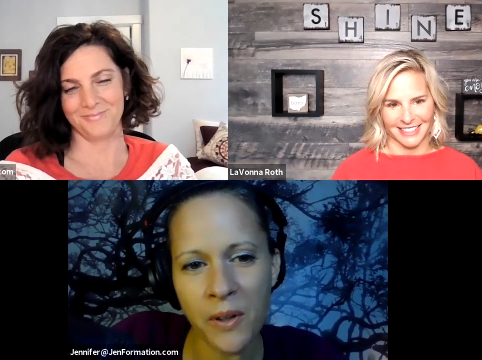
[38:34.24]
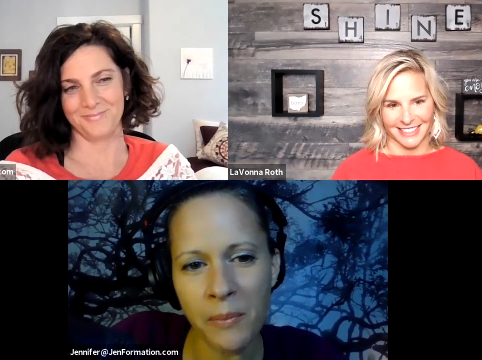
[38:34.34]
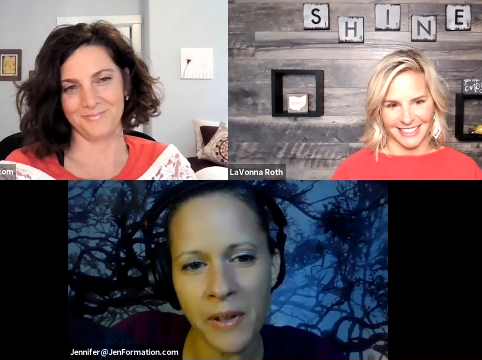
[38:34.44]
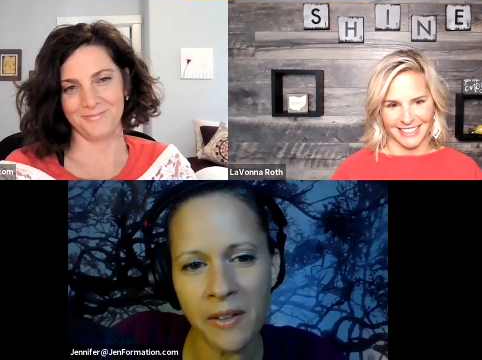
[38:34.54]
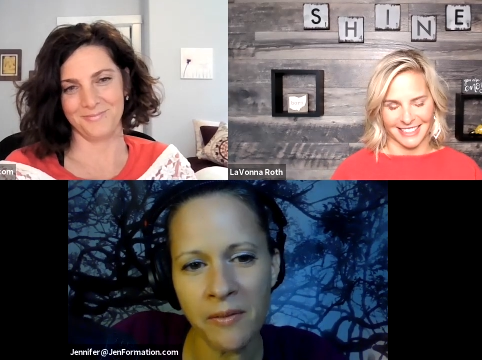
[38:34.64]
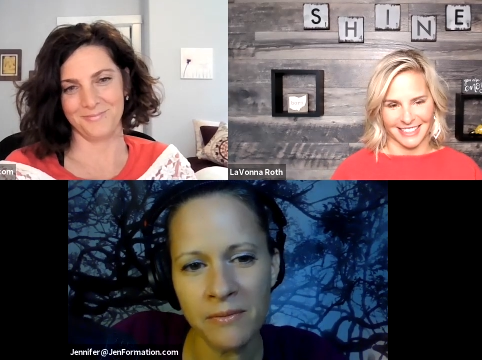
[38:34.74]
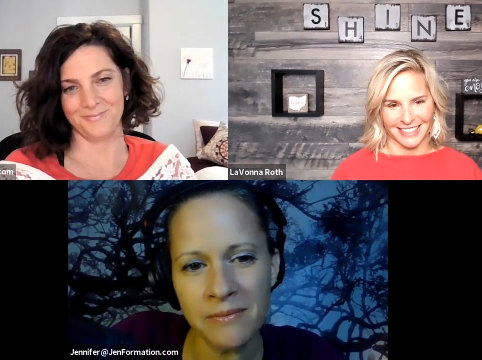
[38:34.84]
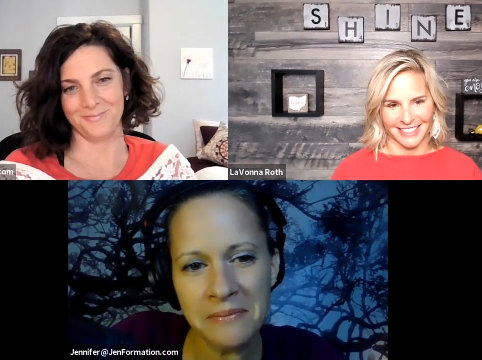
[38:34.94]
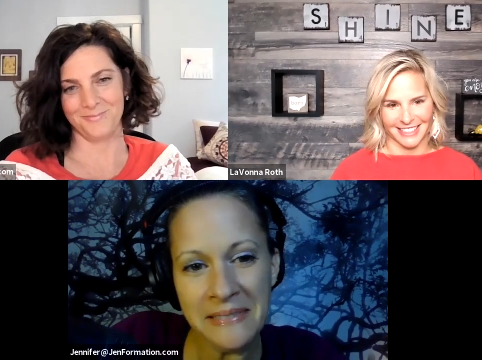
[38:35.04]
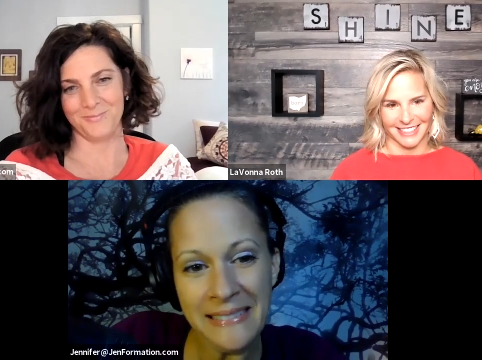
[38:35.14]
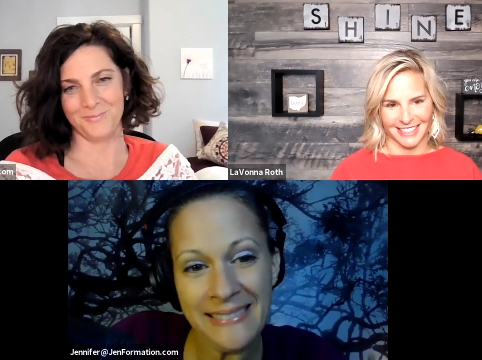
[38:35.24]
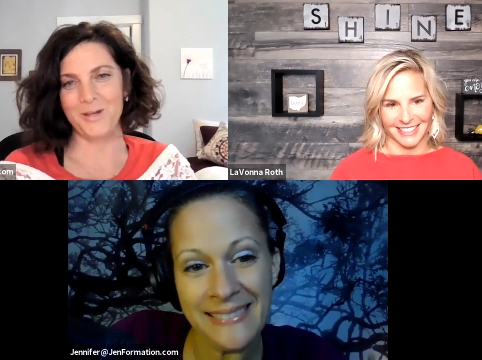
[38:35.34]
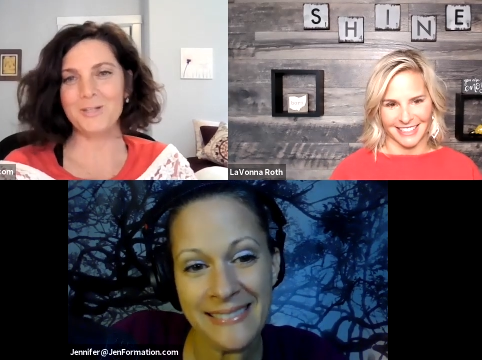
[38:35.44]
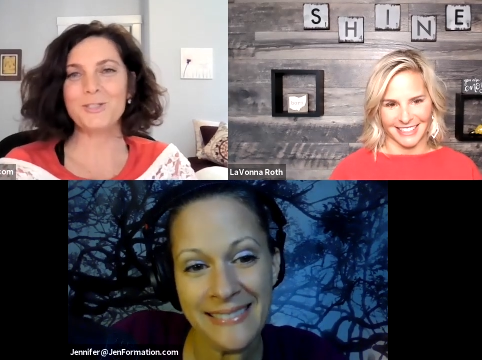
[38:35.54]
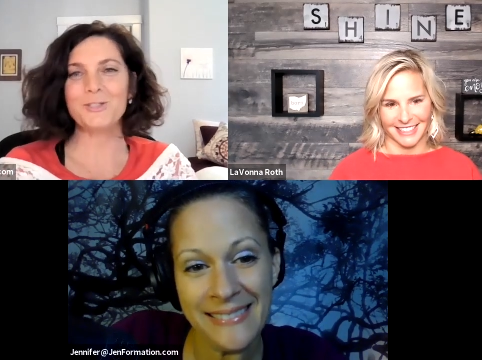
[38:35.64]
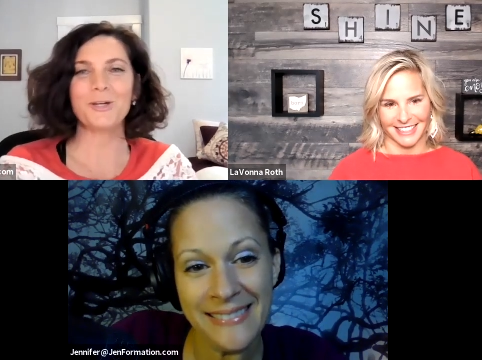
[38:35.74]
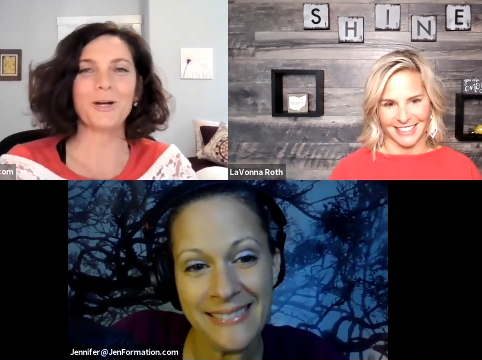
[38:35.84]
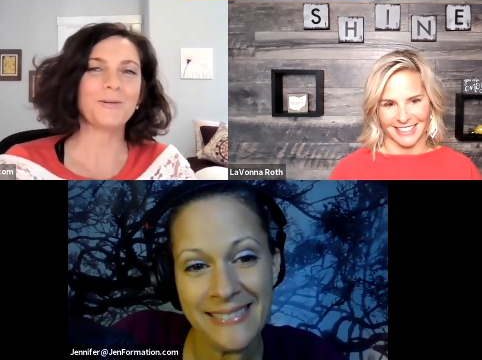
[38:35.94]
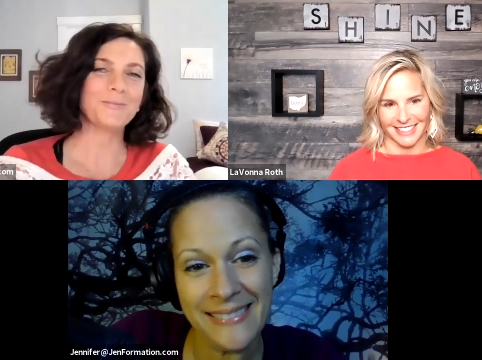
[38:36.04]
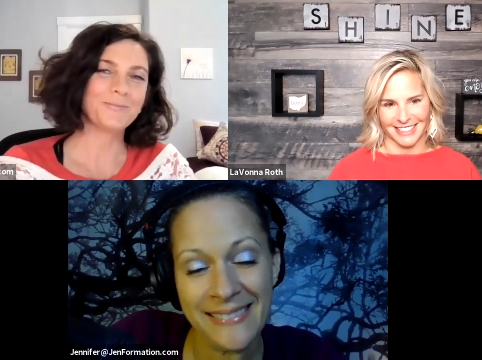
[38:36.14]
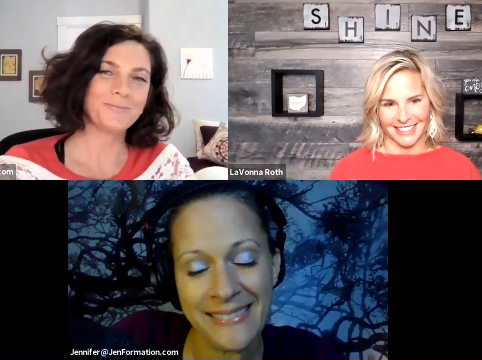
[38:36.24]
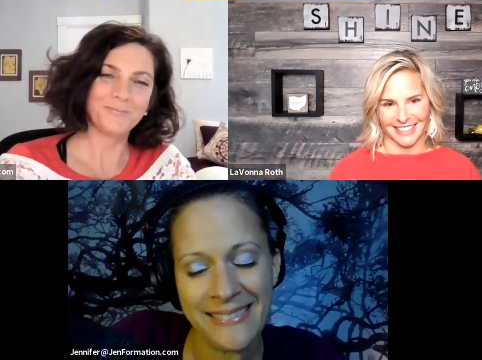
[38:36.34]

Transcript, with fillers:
Speaker 1: you want me? Why don't you go?